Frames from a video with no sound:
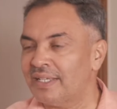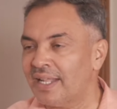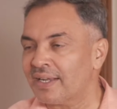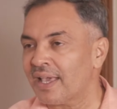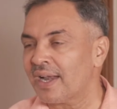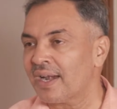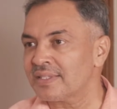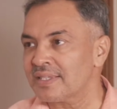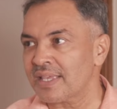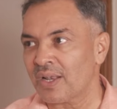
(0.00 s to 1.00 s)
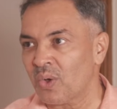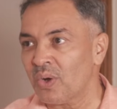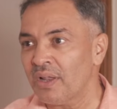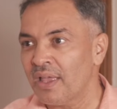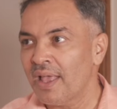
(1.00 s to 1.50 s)
data analysis and
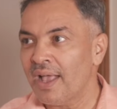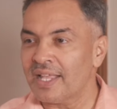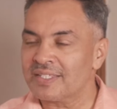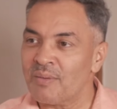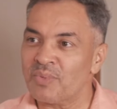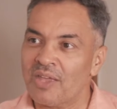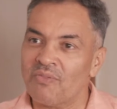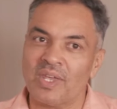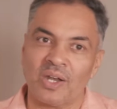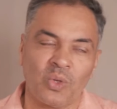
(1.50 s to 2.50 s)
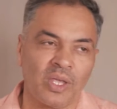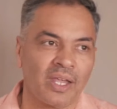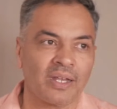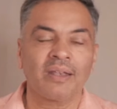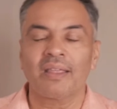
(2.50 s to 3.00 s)
all, and sometimes we are
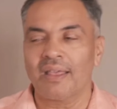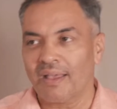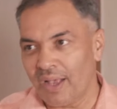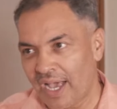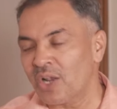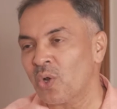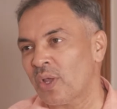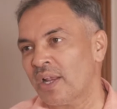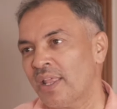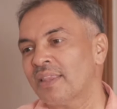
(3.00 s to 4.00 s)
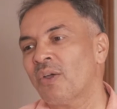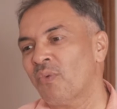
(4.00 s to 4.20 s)
doing it unknowingly.